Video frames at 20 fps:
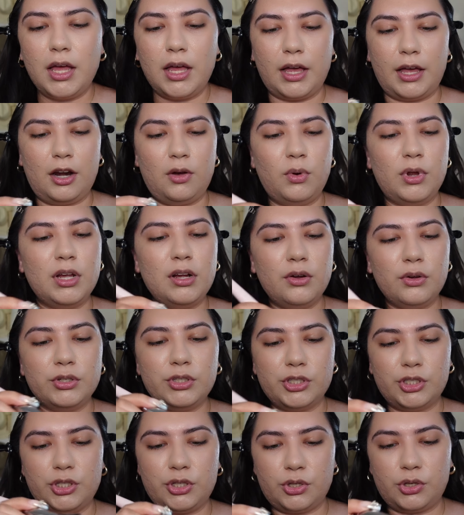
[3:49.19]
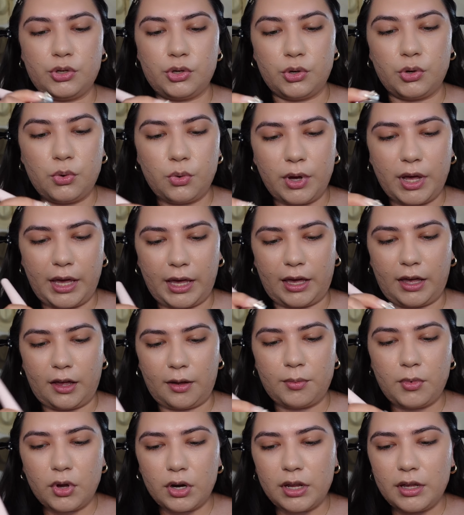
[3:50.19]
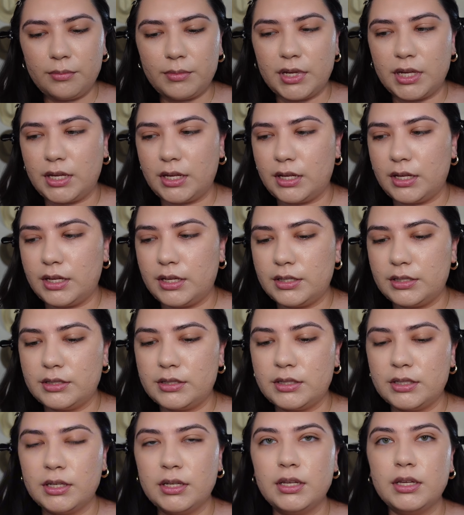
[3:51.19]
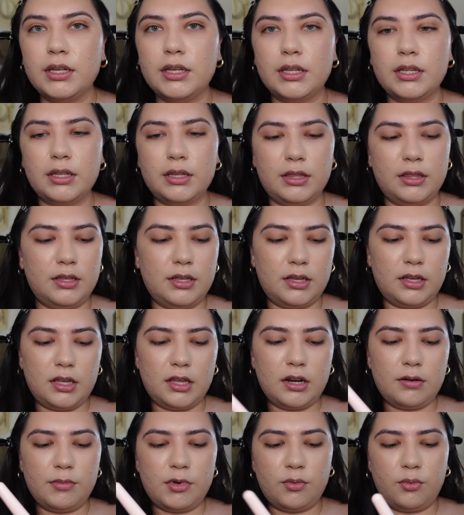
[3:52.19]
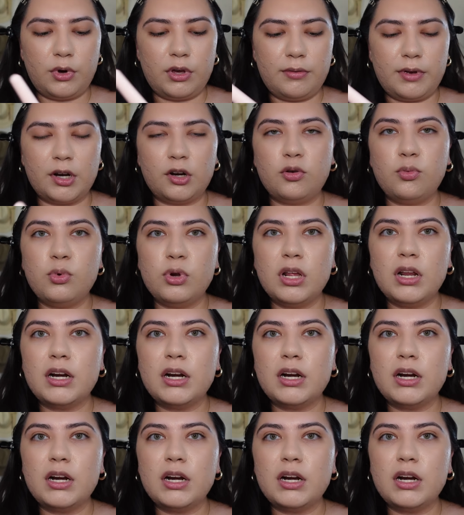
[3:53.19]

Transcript: I don't want to go too ham on it because then me voy a ver como una